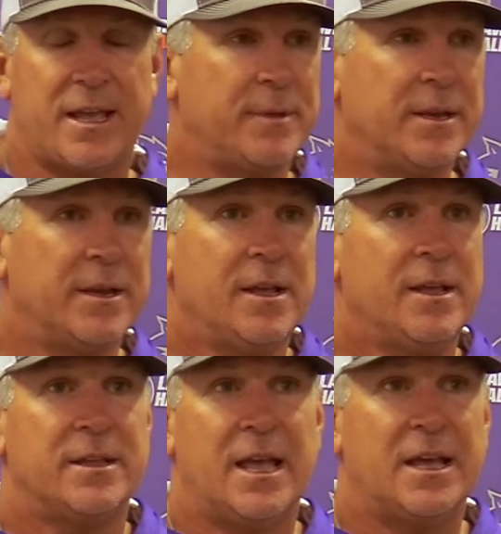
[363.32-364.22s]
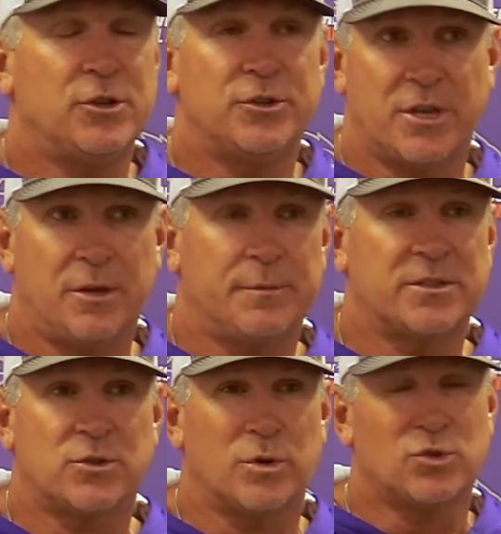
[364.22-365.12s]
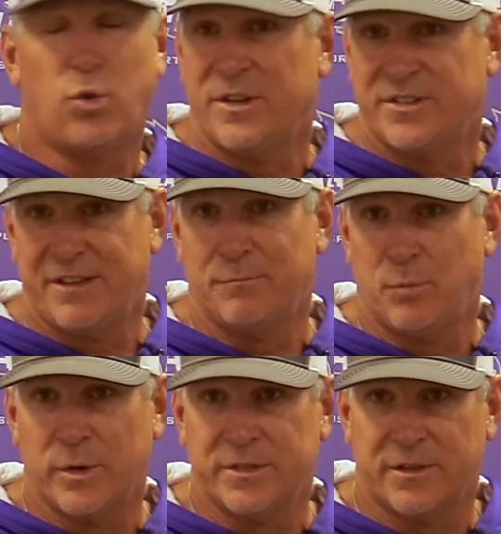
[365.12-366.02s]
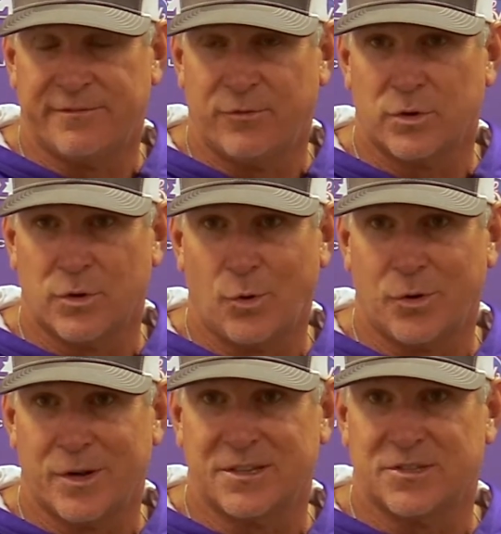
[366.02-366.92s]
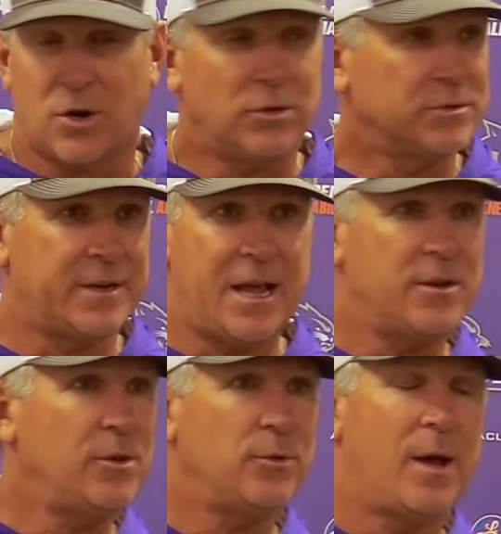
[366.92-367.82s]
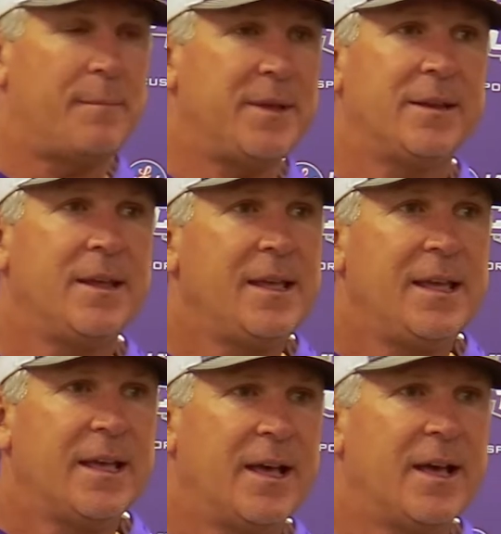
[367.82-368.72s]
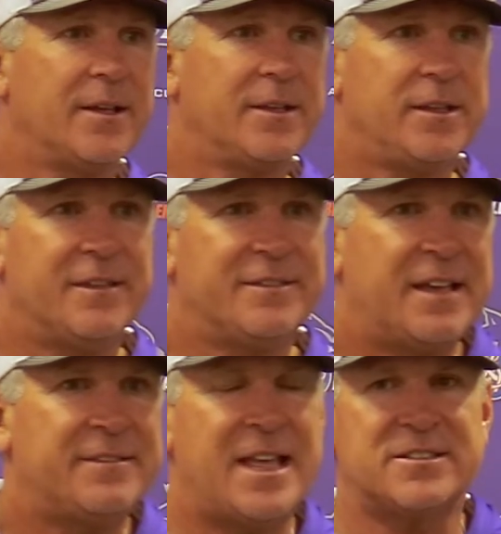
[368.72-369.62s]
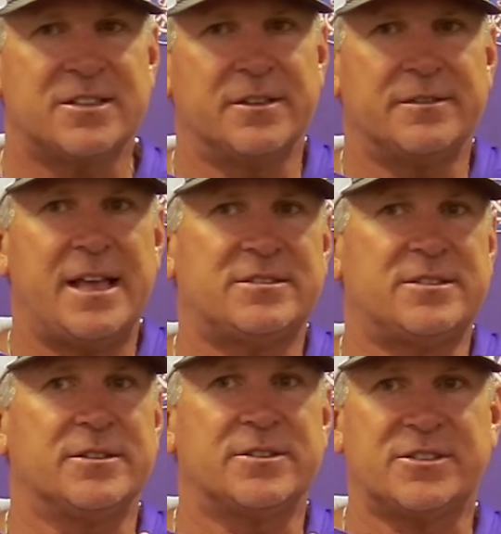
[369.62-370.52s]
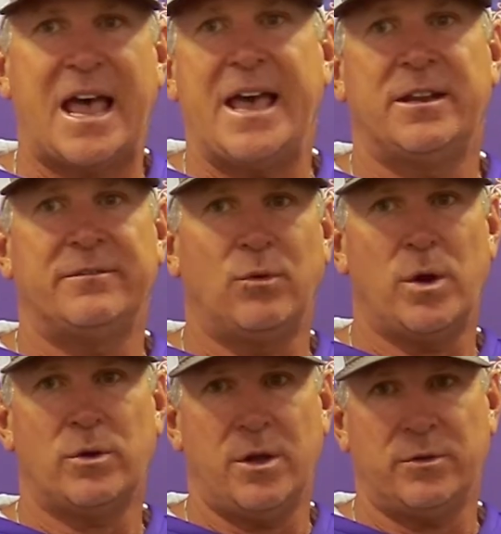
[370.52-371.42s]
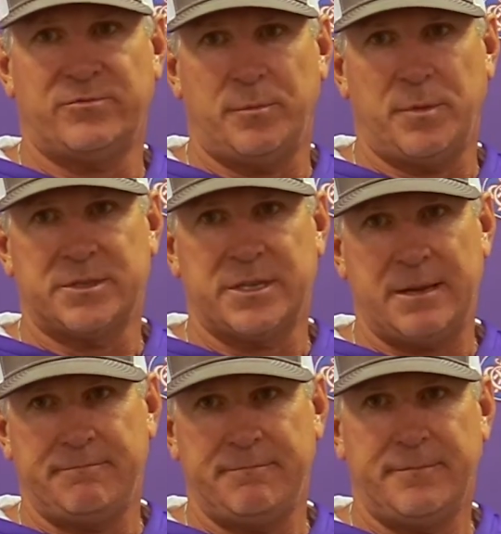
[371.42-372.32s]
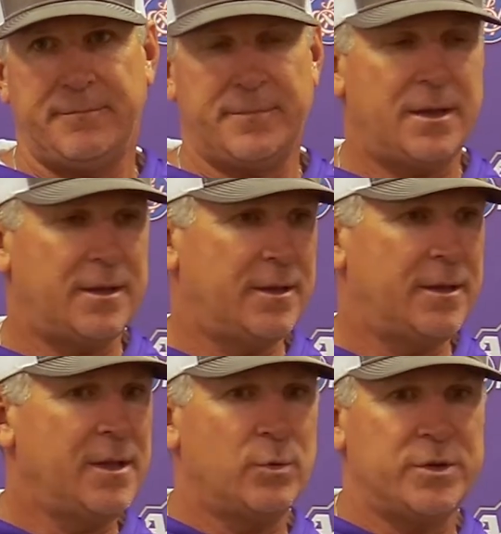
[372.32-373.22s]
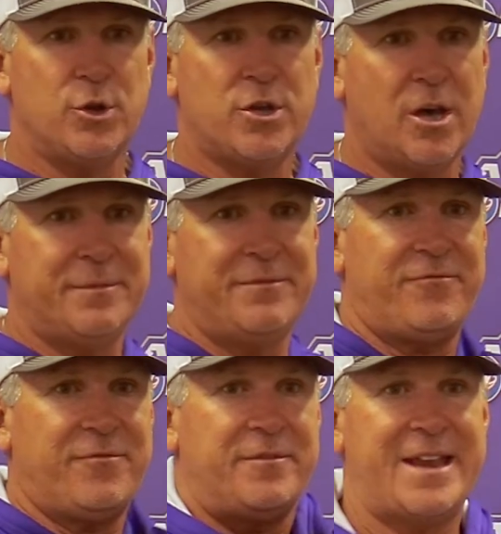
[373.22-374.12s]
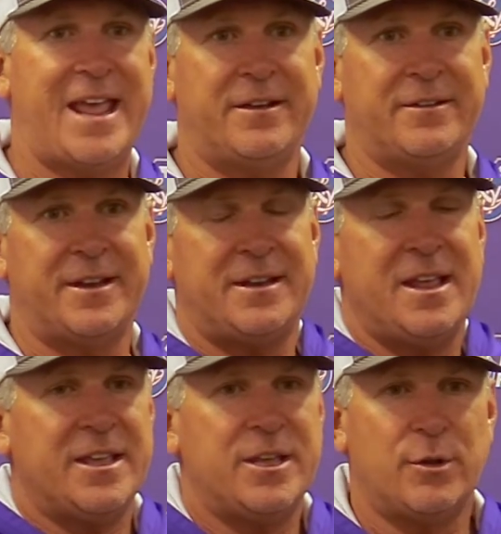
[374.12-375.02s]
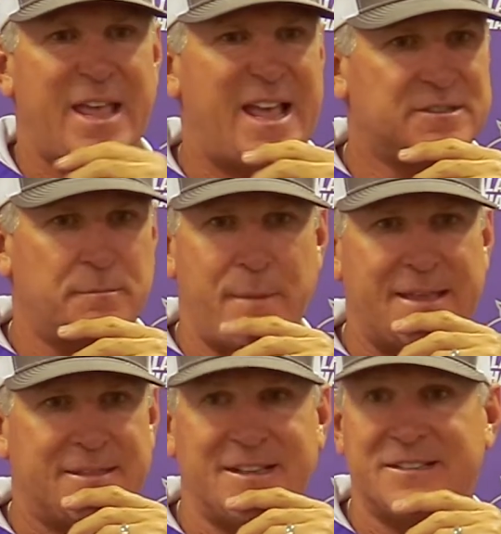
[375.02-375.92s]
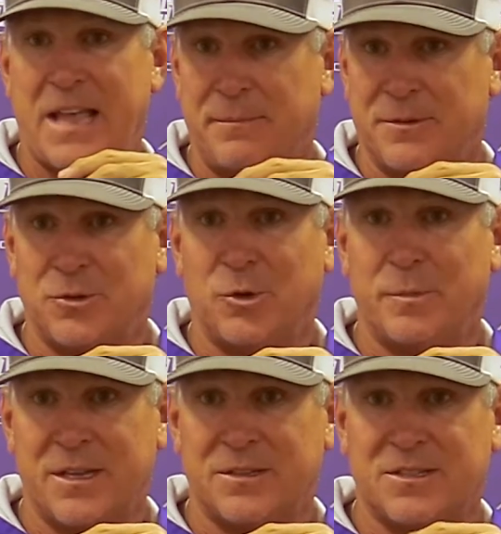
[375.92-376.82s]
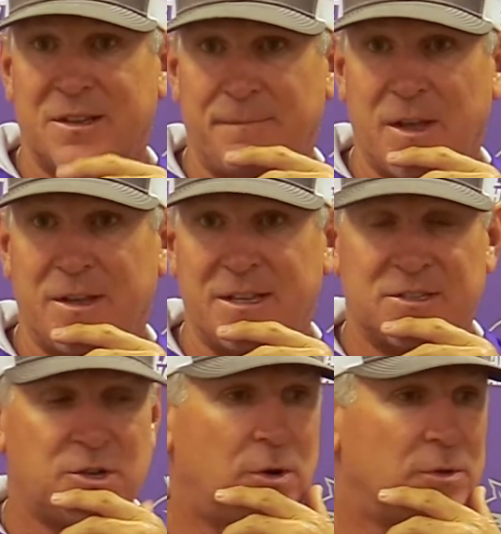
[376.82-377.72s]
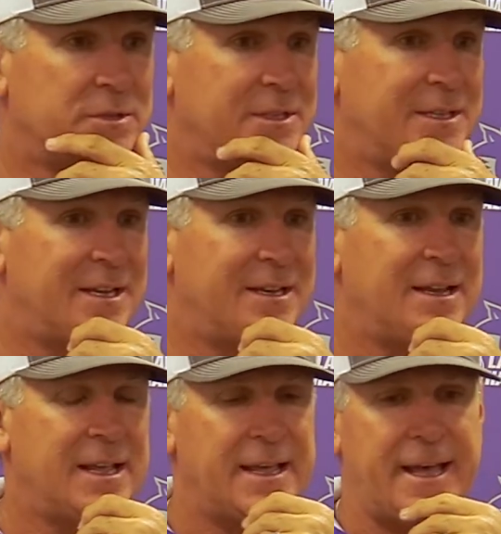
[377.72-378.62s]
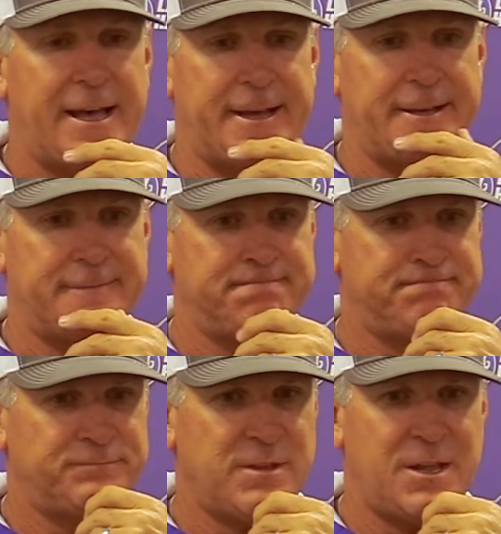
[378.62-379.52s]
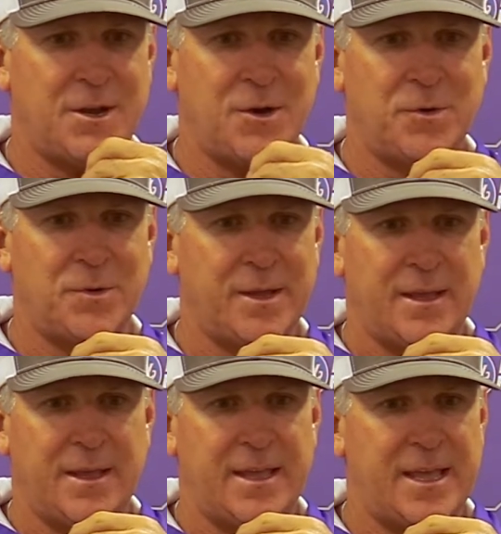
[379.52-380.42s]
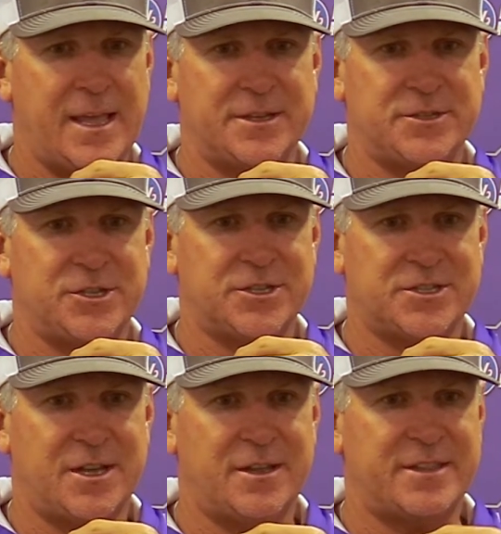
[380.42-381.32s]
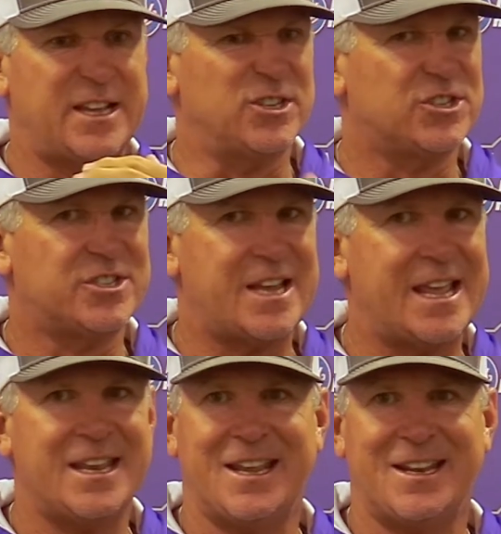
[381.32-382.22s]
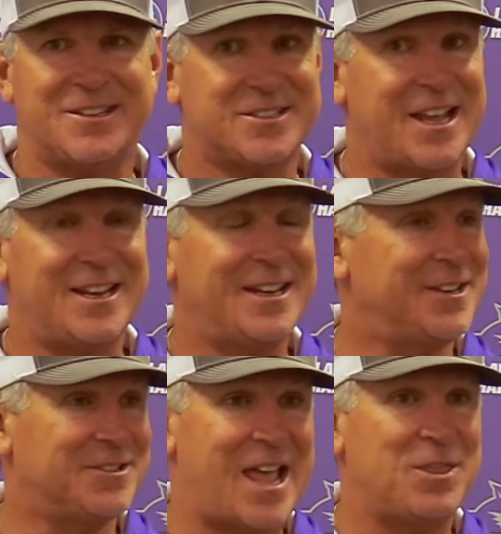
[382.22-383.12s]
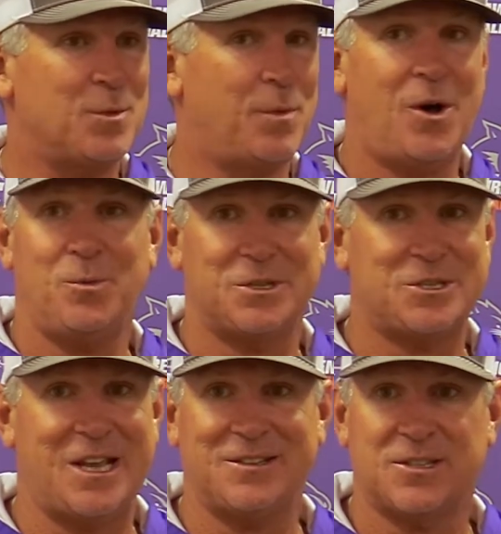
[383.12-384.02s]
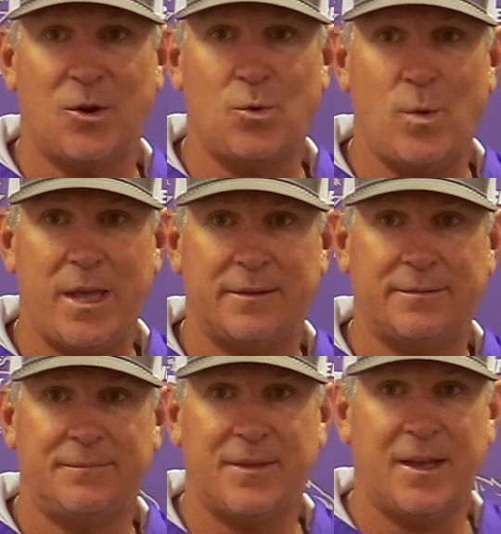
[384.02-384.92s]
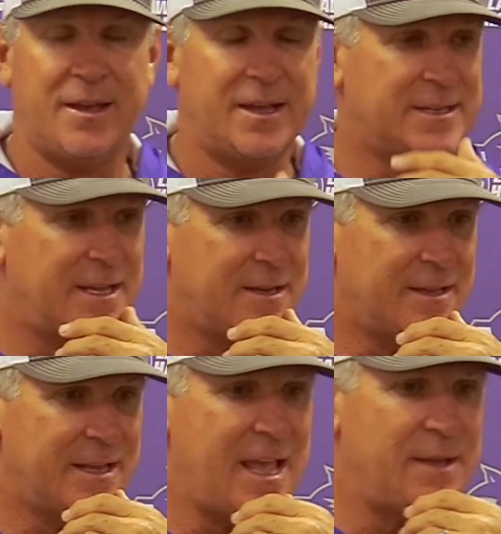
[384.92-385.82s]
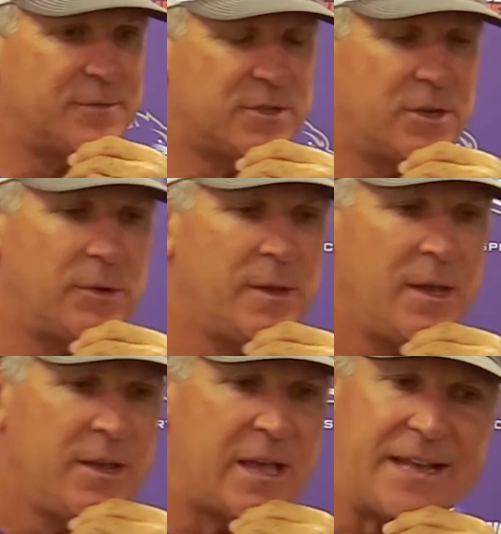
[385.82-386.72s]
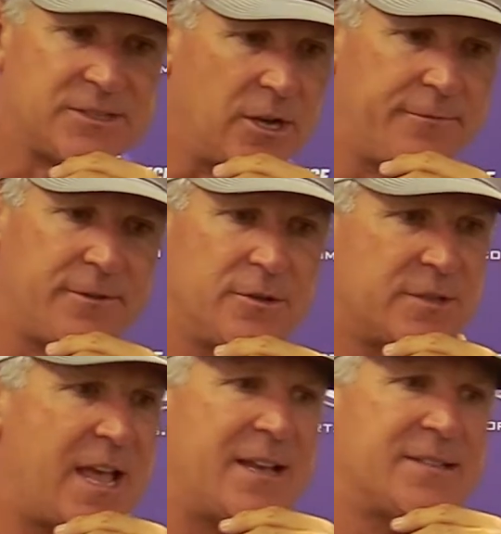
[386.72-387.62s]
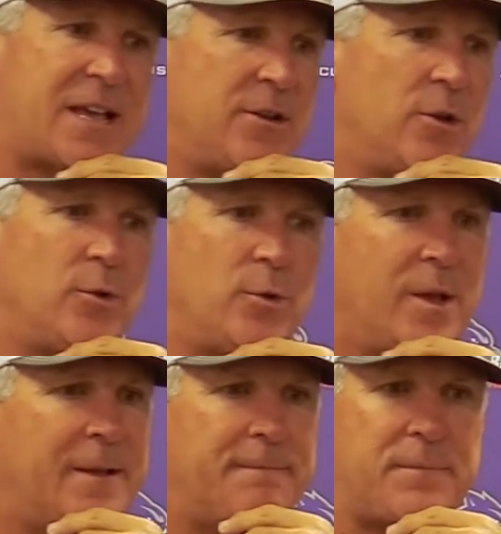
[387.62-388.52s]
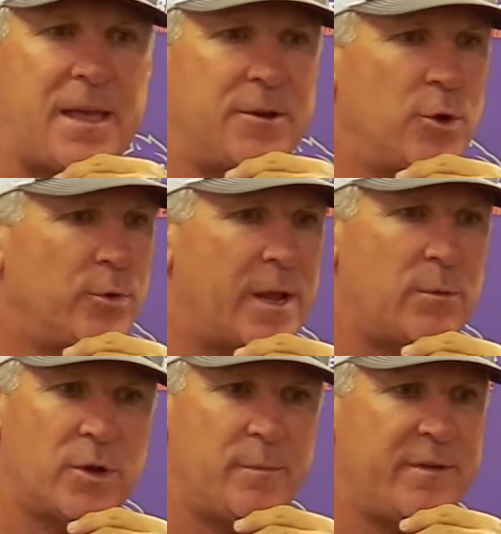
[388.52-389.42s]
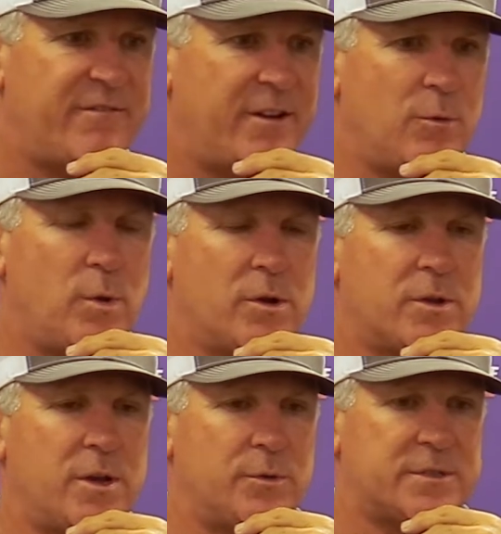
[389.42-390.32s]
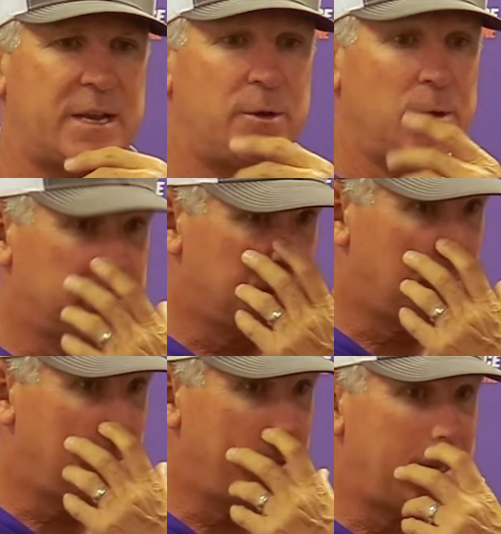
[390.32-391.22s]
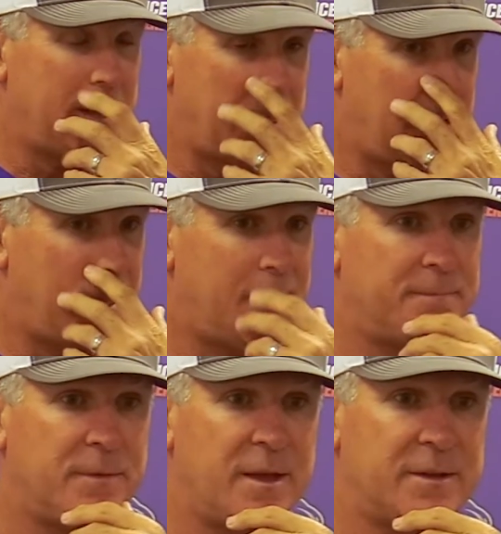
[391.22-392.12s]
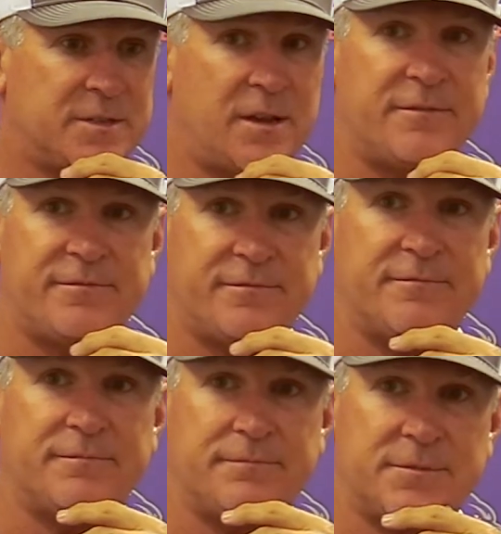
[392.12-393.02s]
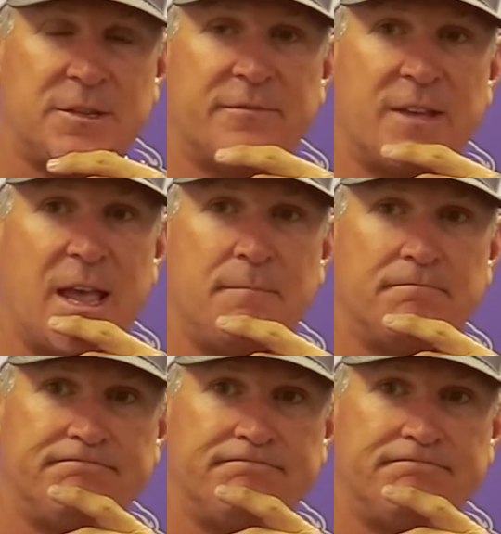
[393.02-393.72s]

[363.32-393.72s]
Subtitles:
I mean, yeah, you saw them. They scored 27 points in the fourth quarter against Carlton. I knew. I mean, that's the sign of a well-coached football team. When you come down and, you know, they had some bad things happen to them against Carlton. And, you know, they just stayed in it and had the ball with a chance to go win at the end of the game. So hats off to those guys. I knew they were going to be very well coached. I knew it was going to be a tough game.